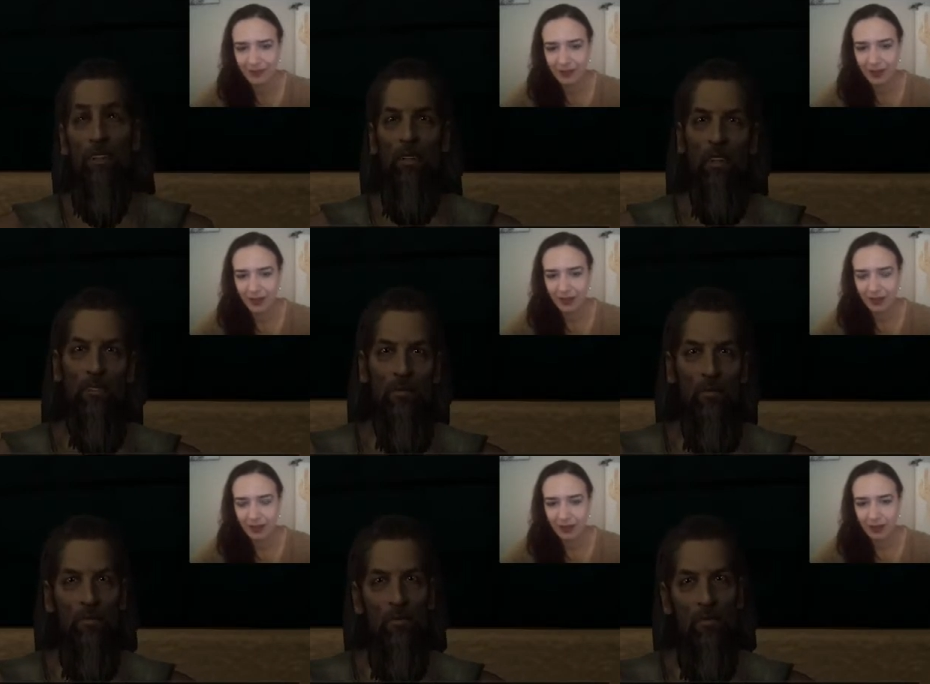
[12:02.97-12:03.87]
Speaker 1: All right.
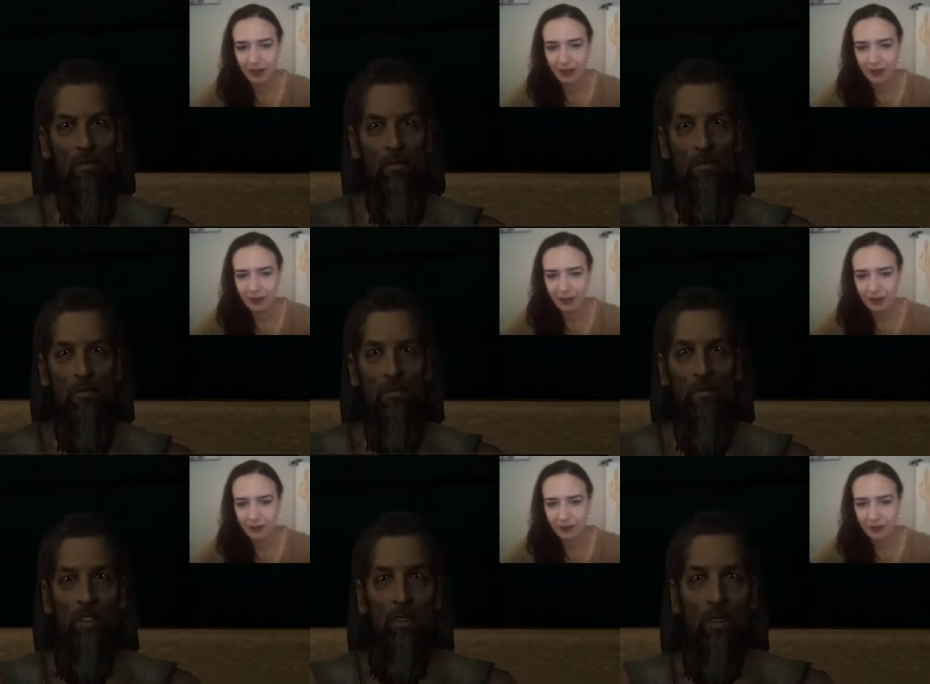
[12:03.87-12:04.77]

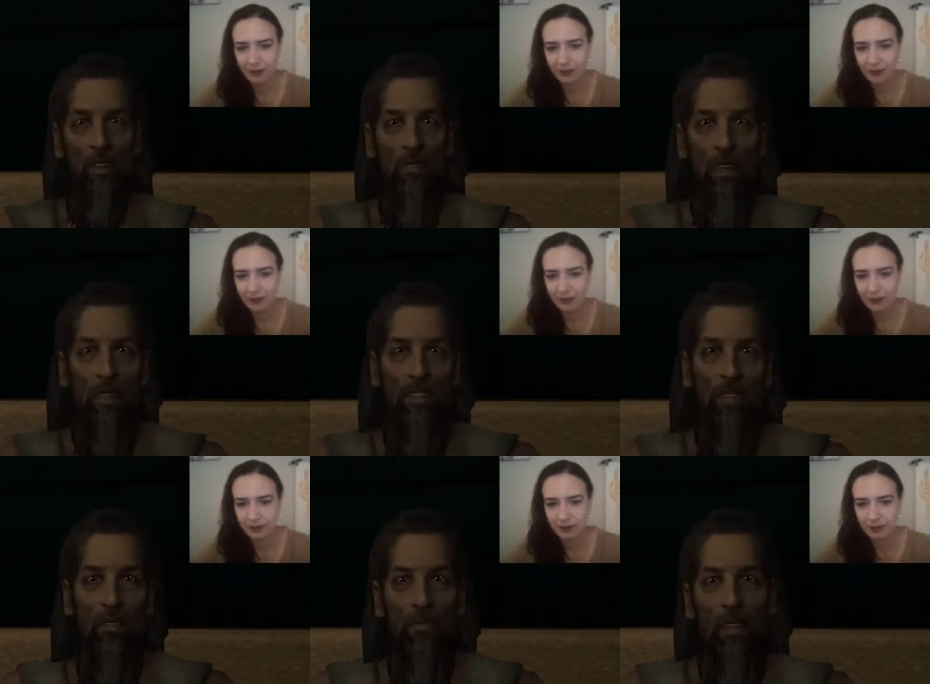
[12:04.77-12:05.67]
You go down
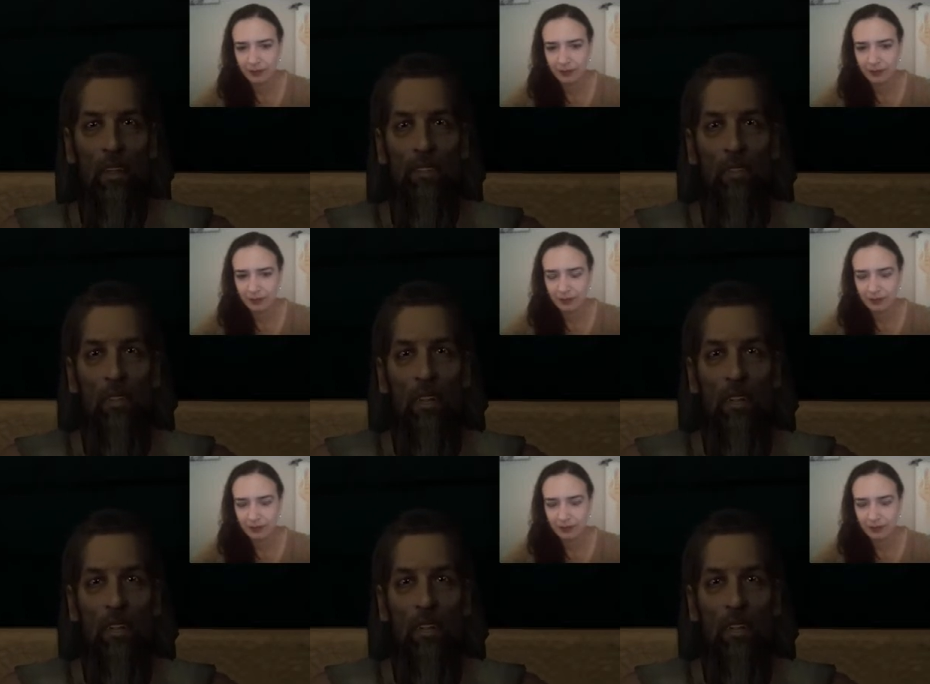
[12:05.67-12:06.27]
there, casual